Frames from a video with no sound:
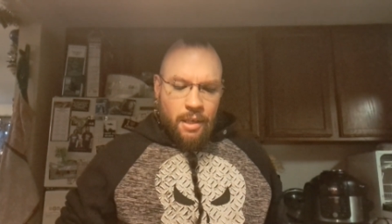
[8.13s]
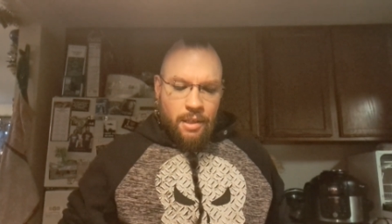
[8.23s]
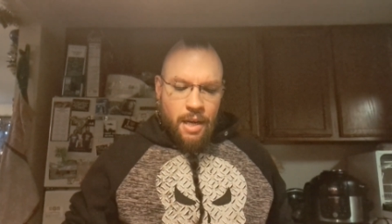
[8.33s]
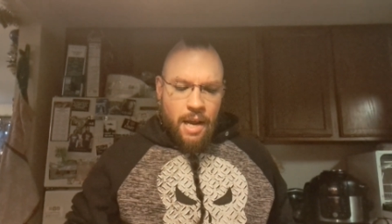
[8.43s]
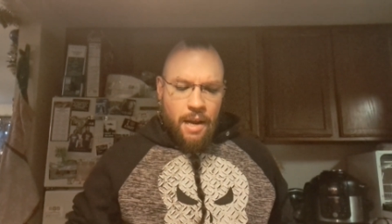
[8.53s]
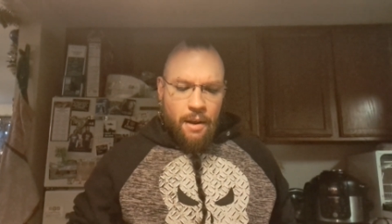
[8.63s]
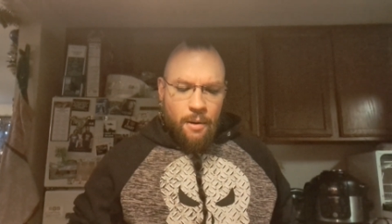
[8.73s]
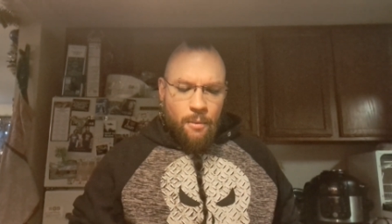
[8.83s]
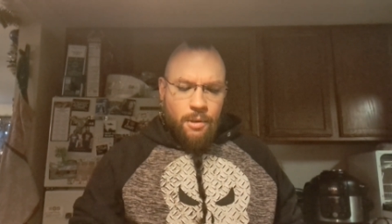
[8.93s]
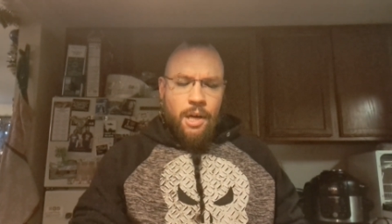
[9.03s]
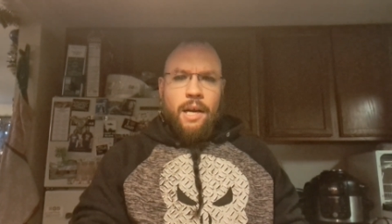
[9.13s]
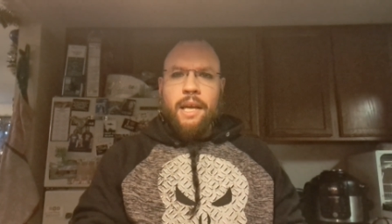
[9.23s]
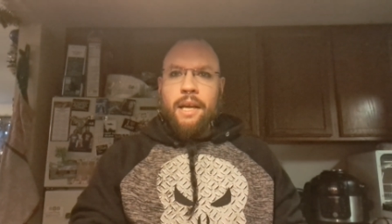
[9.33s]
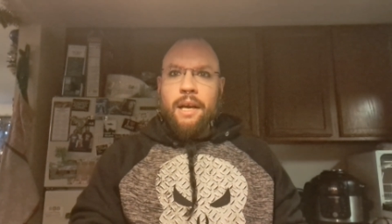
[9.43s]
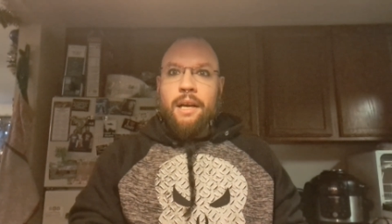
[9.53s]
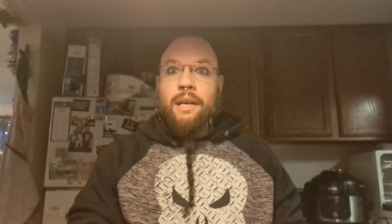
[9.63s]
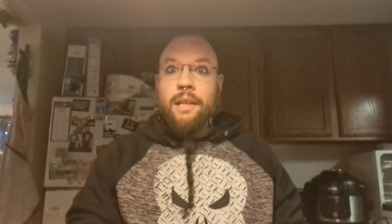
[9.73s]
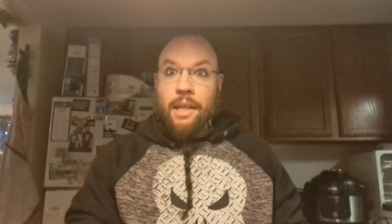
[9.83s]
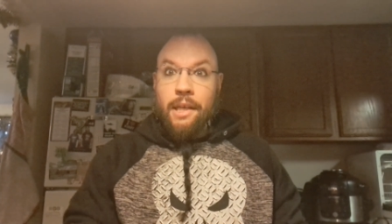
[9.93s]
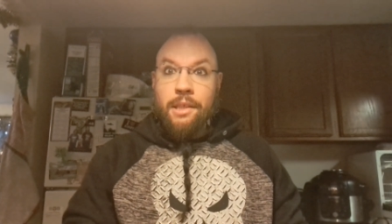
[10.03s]
Today, we're talking
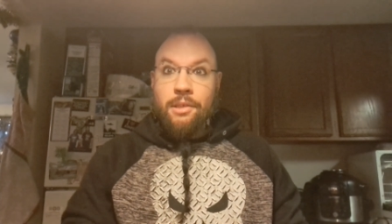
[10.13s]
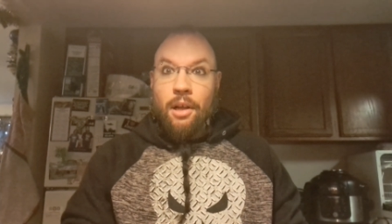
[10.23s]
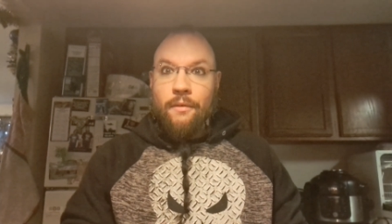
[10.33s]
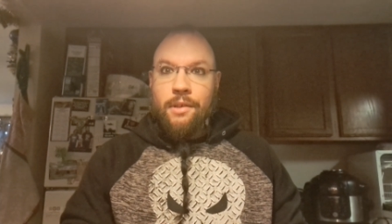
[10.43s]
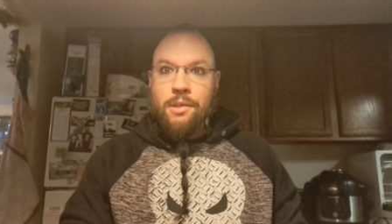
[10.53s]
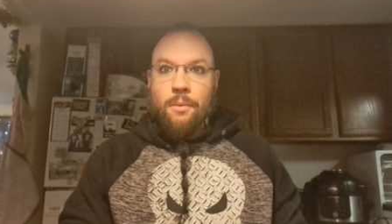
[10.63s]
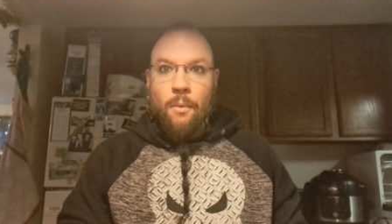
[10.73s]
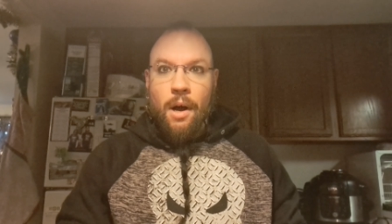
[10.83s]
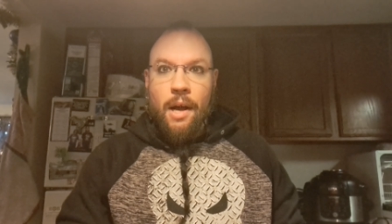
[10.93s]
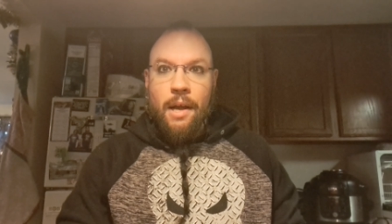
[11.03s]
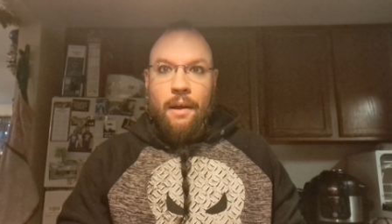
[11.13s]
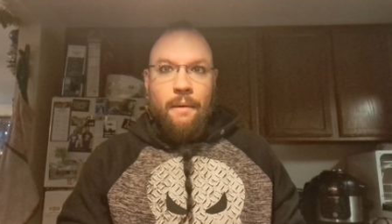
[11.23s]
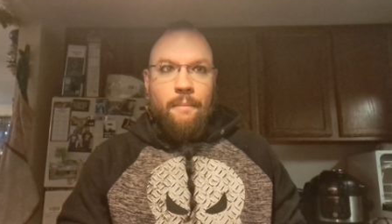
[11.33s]
cleaning solvents. Why?